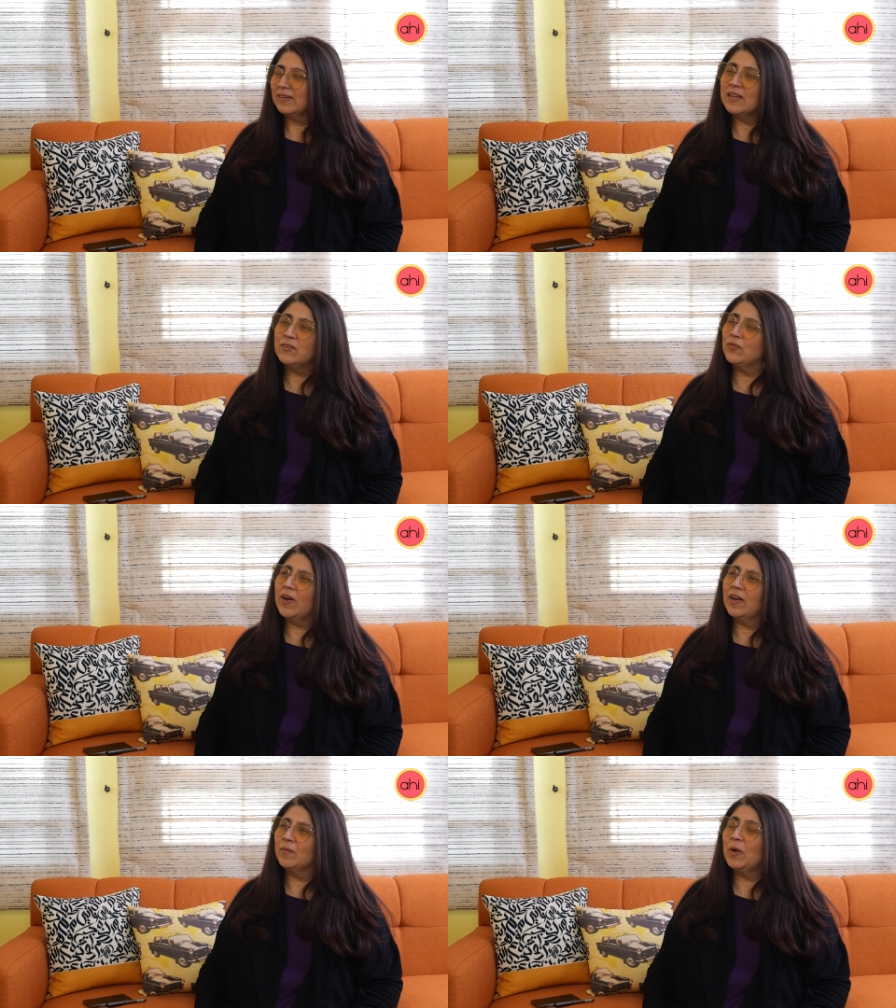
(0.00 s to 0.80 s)
at this point.
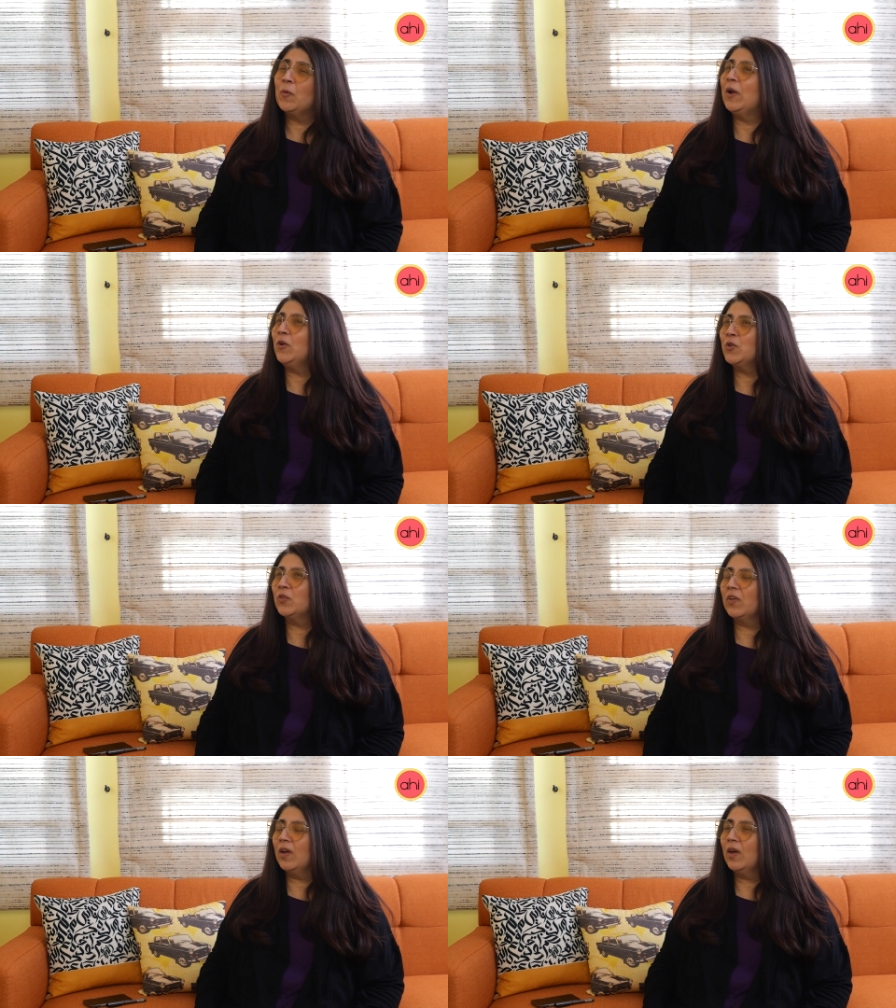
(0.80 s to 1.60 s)
That's fine. But why don't you
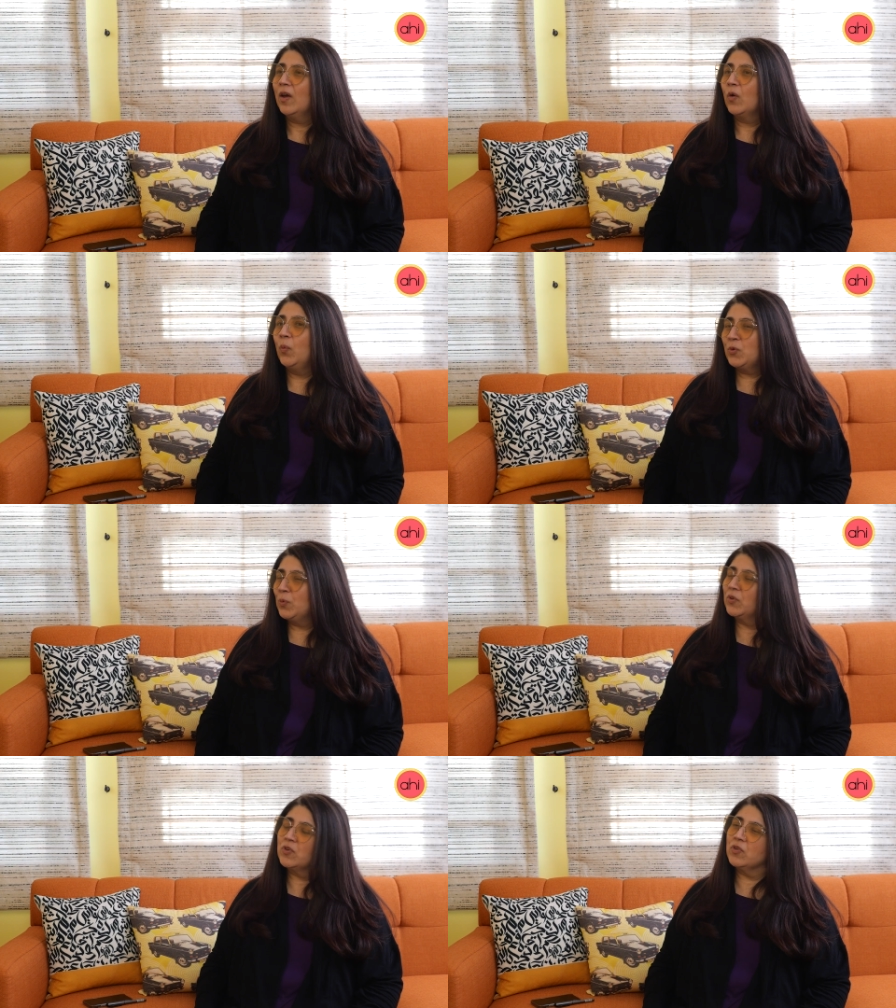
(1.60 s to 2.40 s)
say which
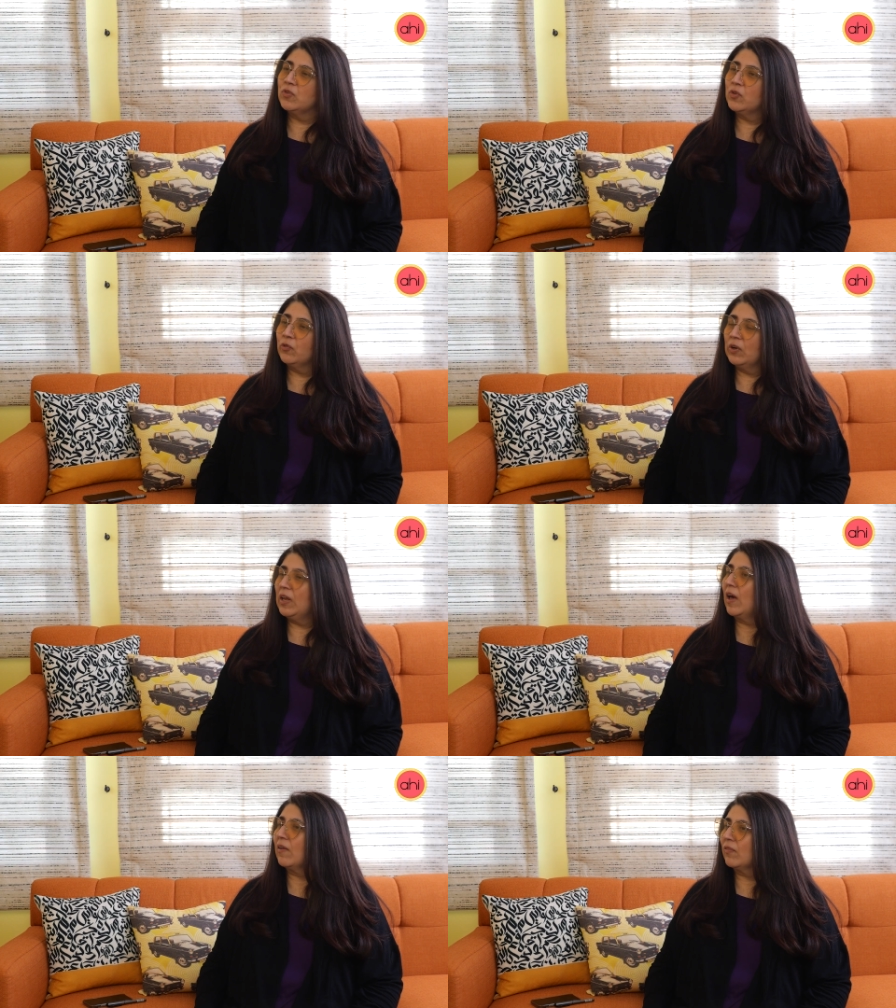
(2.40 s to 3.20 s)
musicians do you
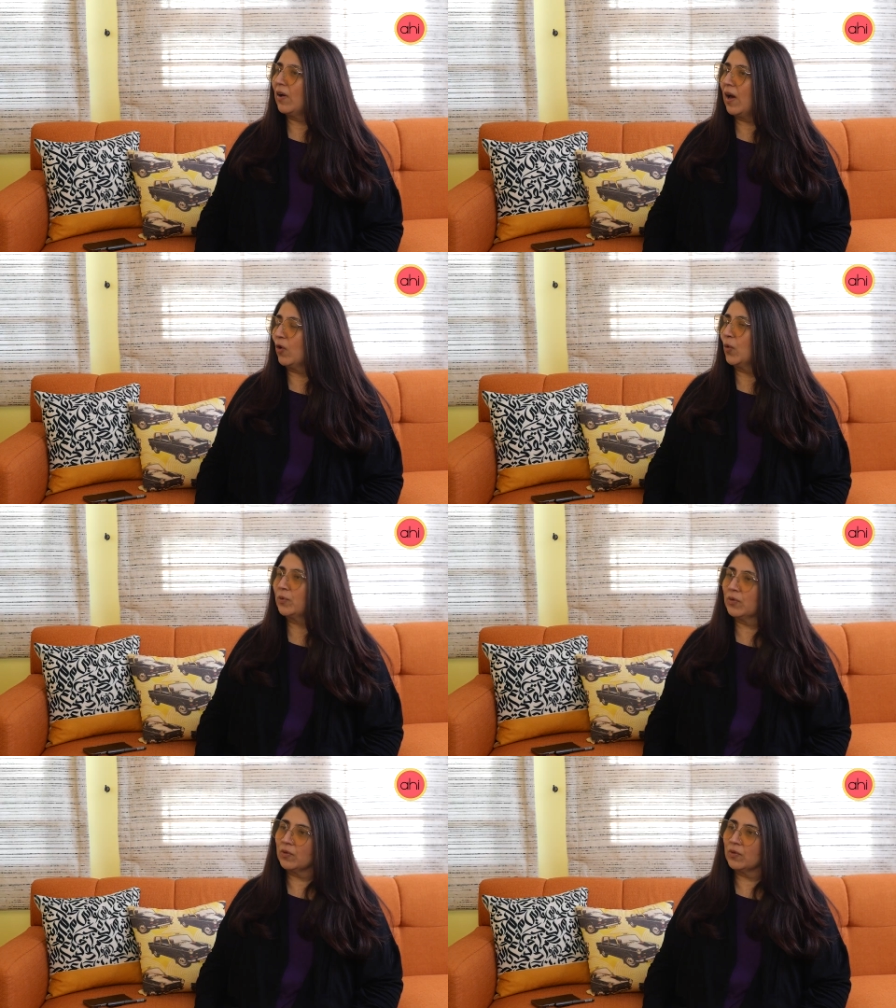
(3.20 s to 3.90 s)
really have high hopes